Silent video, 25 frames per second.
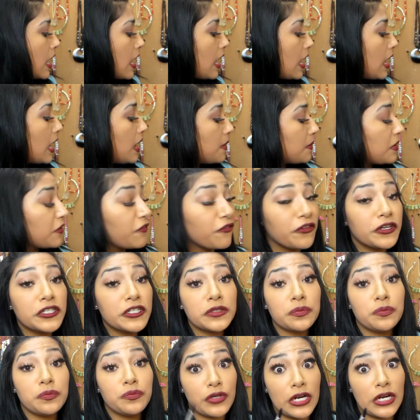and my
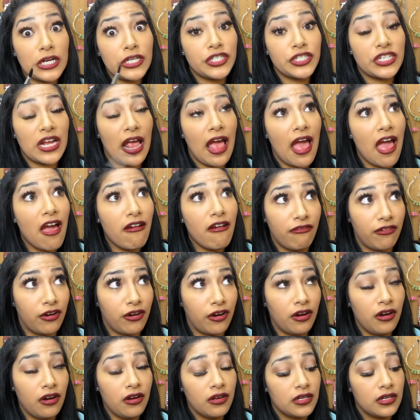first brush
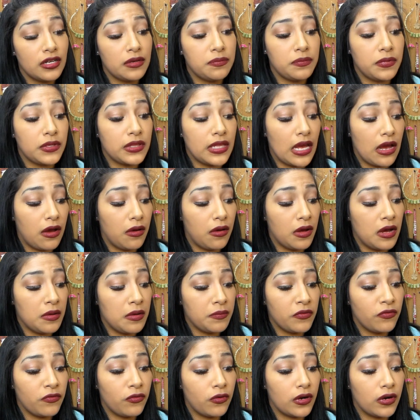ever without um
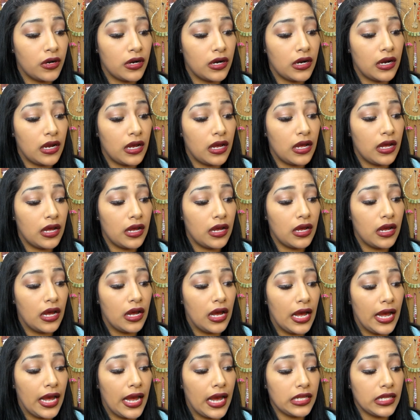before
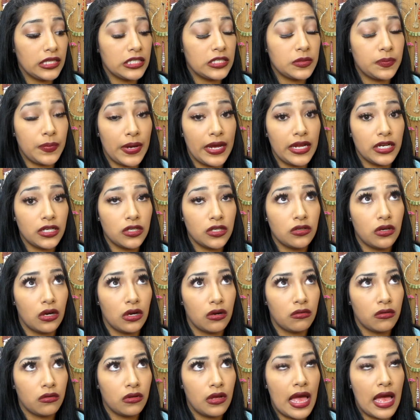I had the sponge
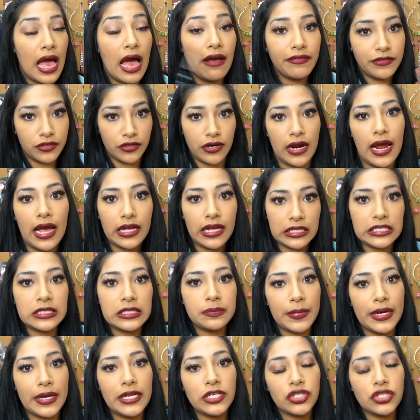no after I had the
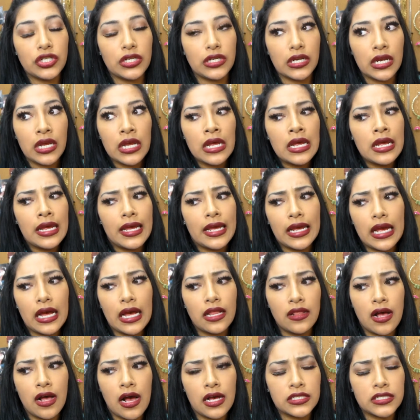sponge and it
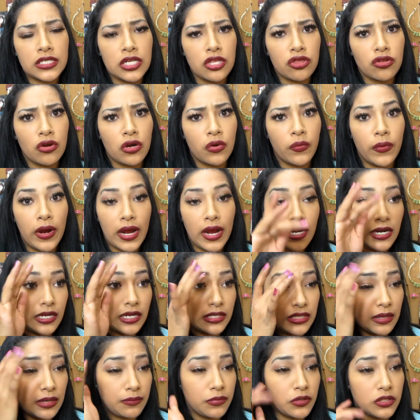got lost and thrown away and I
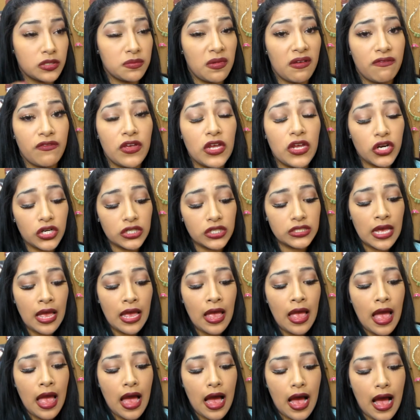stopped using my fingers
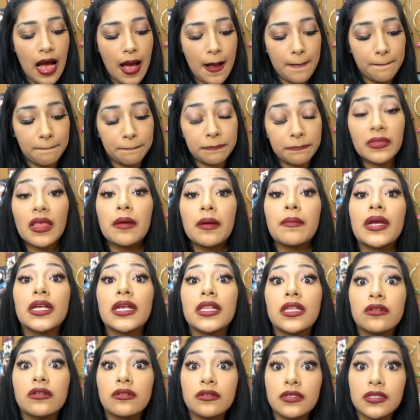um my
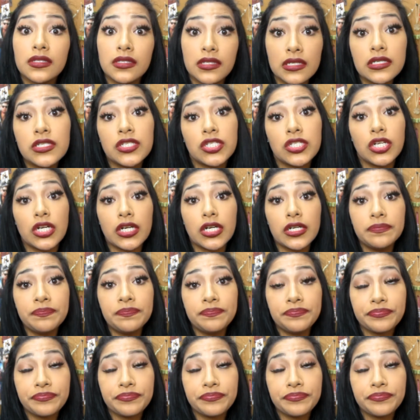little sister